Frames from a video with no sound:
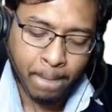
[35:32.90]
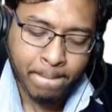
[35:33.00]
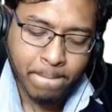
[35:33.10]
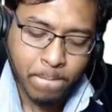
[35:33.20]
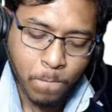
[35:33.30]

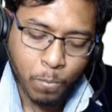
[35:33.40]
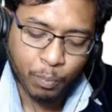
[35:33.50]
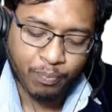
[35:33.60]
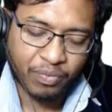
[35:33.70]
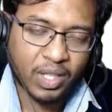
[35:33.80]

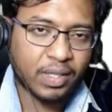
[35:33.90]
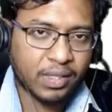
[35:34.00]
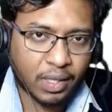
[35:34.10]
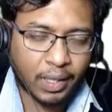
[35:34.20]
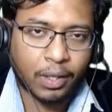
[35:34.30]
this is
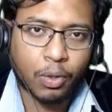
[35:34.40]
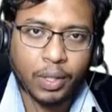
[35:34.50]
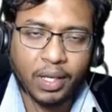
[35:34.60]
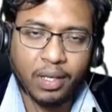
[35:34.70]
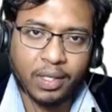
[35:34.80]
an acute
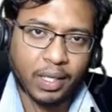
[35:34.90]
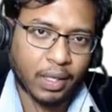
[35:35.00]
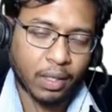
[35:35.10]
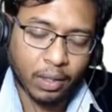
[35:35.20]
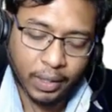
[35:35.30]
angle
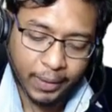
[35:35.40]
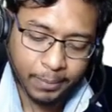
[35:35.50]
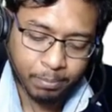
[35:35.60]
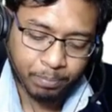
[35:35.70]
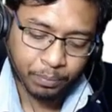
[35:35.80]
triangle, right?
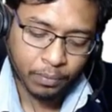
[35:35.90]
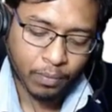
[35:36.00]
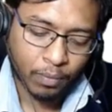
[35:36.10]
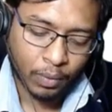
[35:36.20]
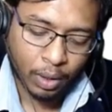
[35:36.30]

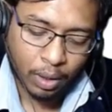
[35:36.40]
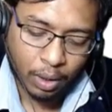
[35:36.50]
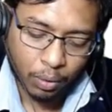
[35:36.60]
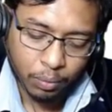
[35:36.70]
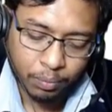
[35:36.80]

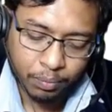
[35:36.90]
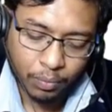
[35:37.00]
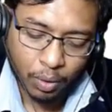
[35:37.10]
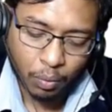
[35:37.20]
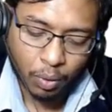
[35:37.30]
Now
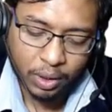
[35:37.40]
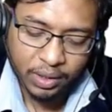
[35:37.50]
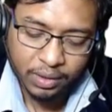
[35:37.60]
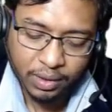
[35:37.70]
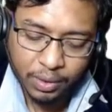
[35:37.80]
what
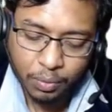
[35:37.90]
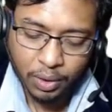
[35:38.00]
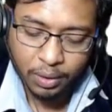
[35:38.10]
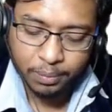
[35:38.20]
is this one?